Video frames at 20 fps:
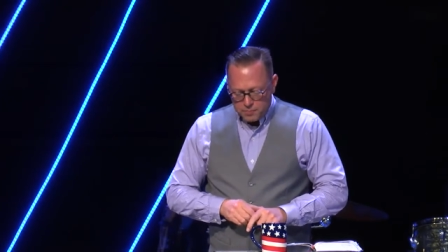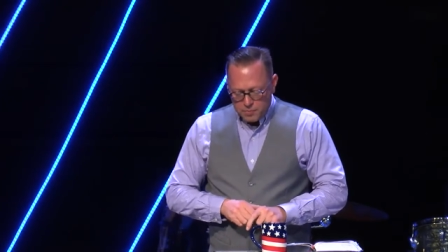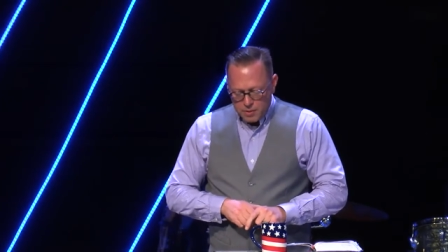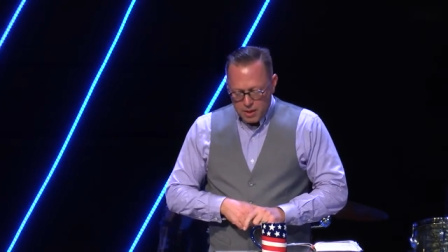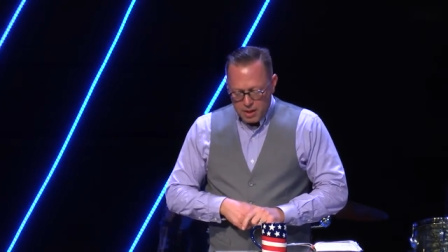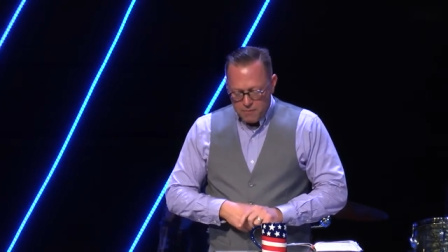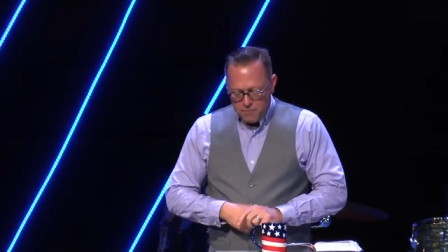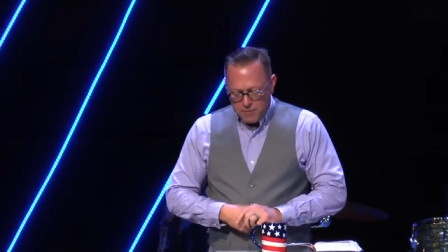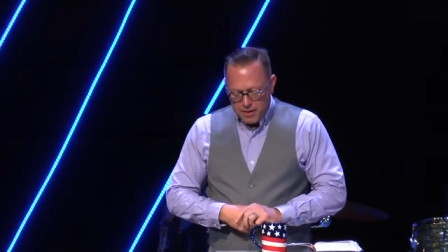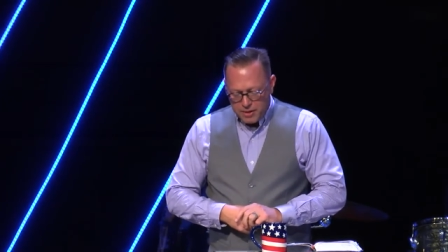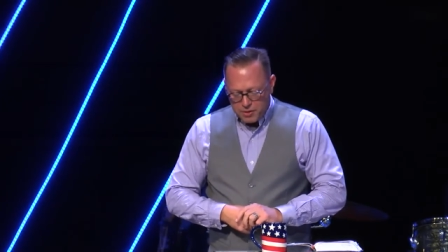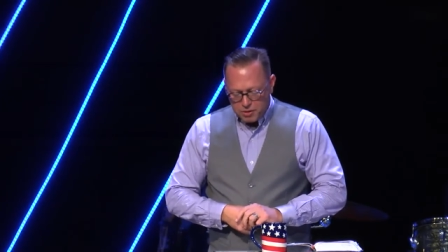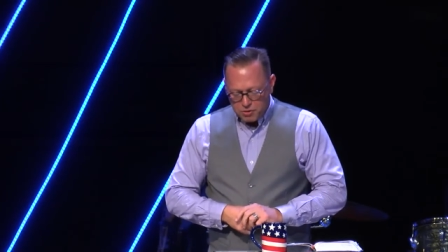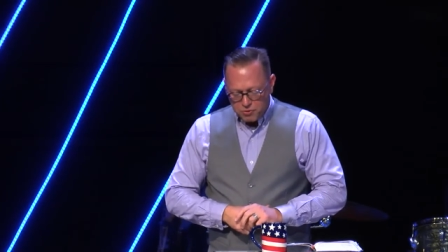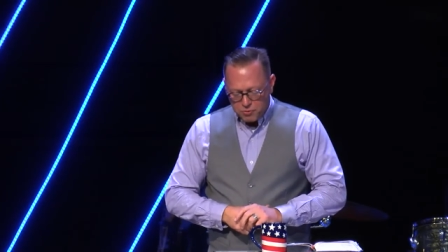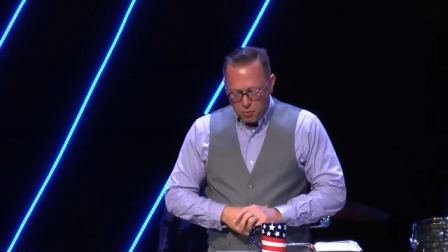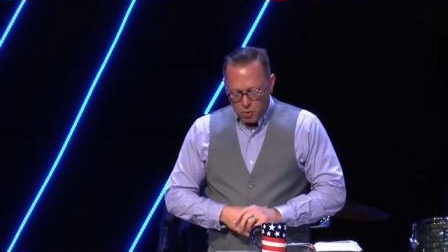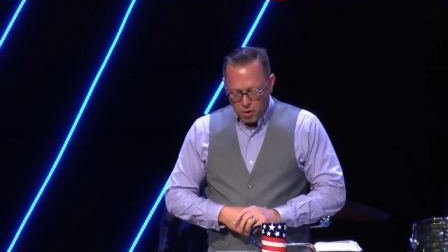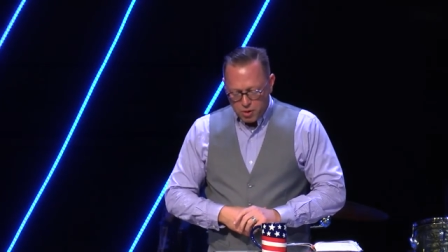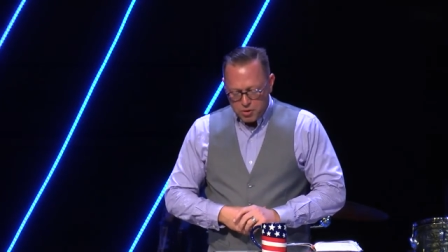Ephesians
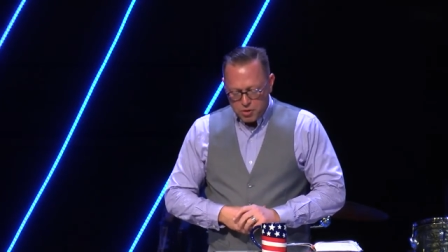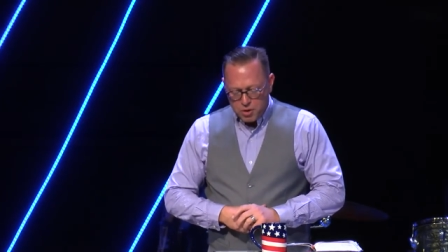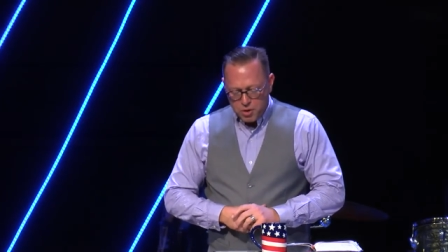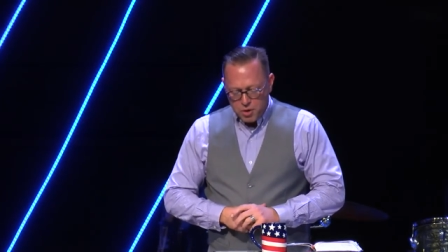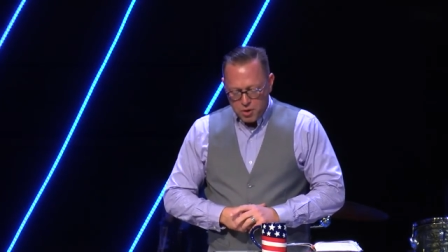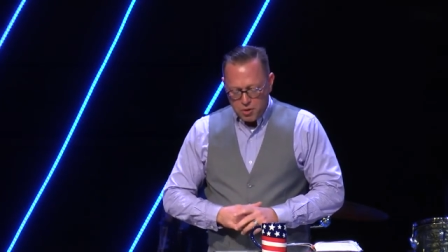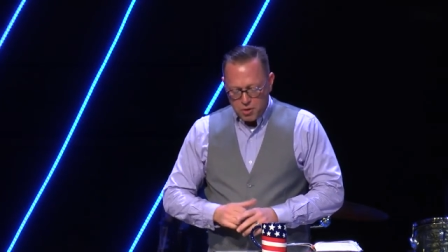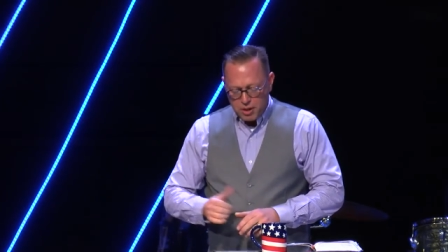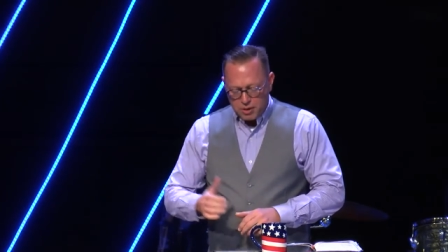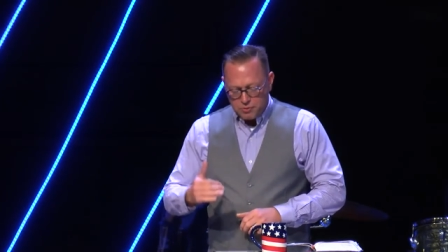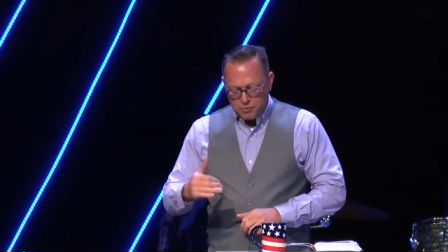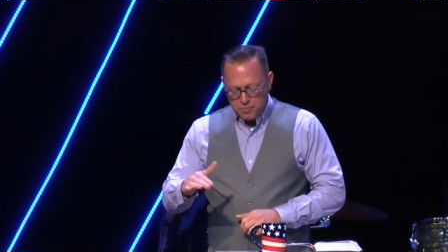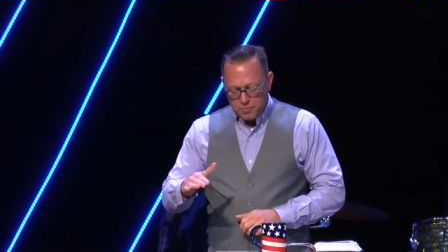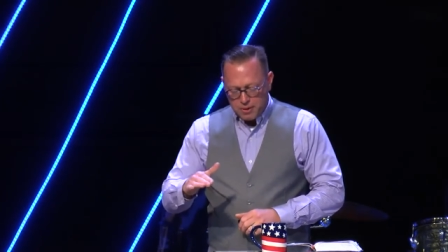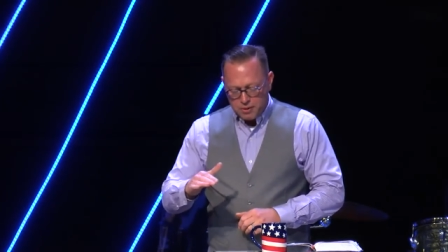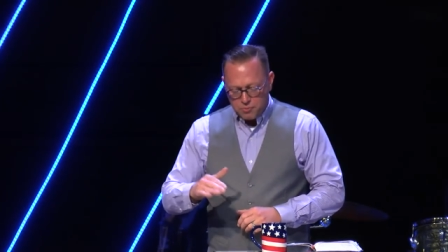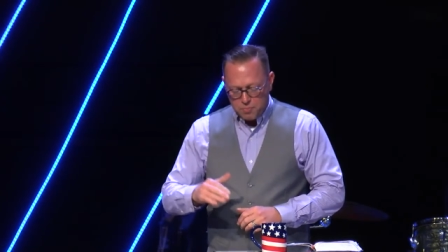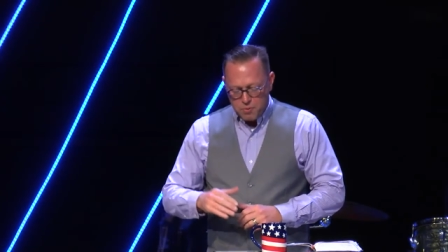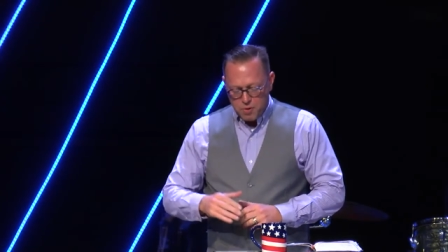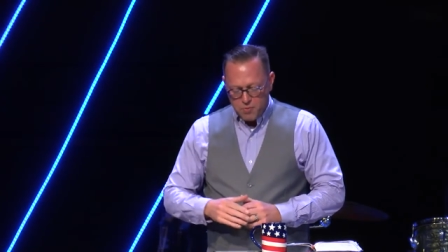4 2, let's,
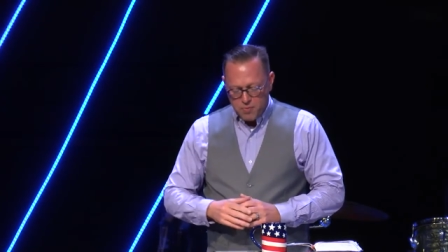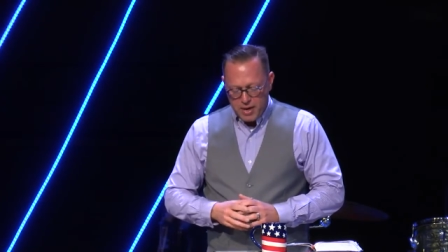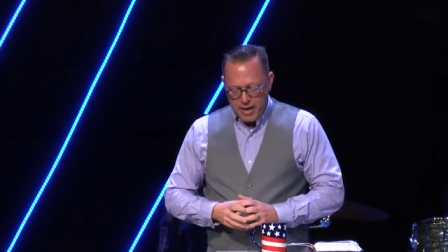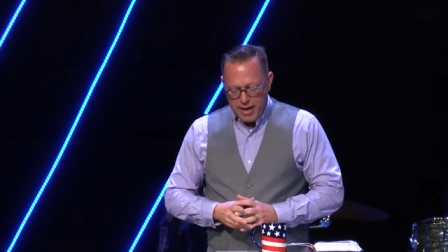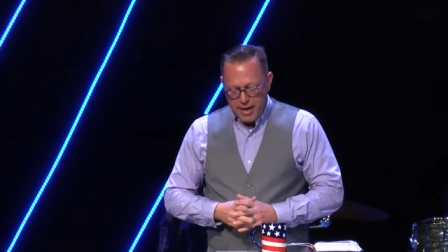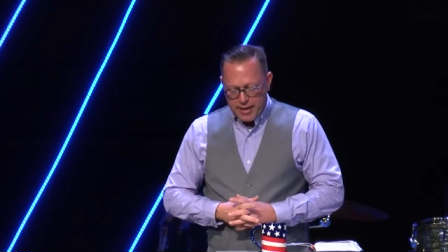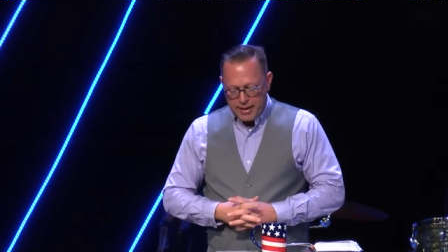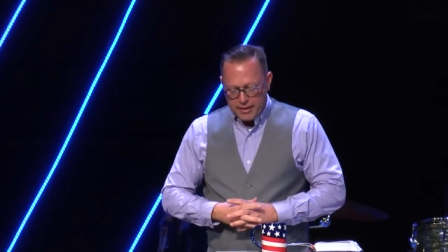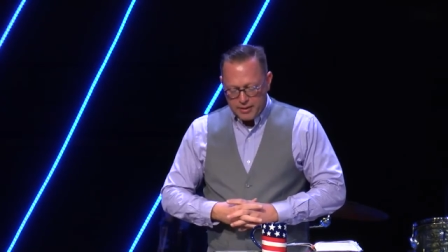let's move on.